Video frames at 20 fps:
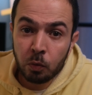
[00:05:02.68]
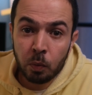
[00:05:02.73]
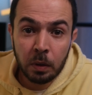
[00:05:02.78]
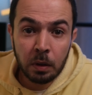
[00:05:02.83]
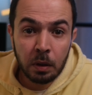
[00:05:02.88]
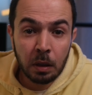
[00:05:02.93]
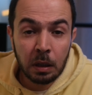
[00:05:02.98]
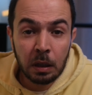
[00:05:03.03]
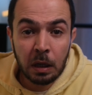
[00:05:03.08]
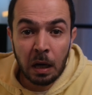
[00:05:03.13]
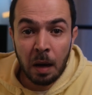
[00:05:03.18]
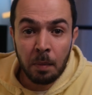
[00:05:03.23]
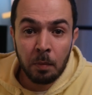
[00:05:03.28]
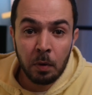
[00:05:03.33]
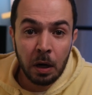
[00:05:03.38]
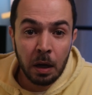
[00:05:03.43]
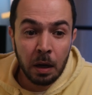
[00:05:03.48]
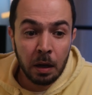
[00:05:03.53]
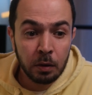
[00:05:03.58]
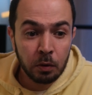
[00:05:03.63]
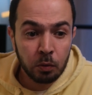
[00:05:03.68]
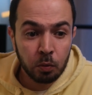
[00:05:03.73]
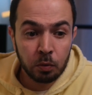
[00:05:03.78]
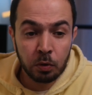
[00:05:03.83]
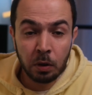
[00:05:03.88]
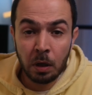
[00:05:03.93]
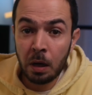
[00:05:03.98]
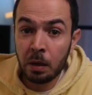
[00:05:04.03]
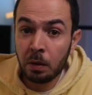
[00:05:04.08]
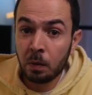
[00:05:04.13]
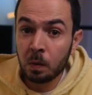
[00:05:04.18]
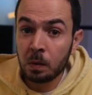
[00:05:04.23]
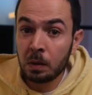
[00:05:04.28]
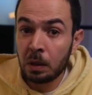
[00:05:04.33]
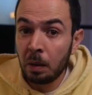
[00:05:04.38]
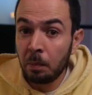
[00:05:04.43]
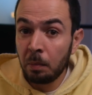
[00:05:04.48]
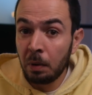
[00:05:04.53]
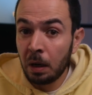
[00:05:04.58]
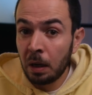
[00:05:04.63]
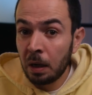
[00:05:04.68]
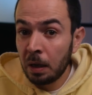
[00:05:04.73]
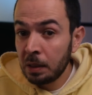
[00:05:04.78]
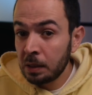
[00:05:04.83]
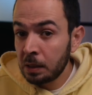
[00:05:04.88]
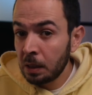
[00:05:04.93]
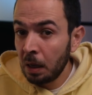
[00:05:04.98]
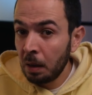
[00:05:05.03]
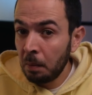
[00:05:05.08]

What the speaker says: want the camera to try to stabilize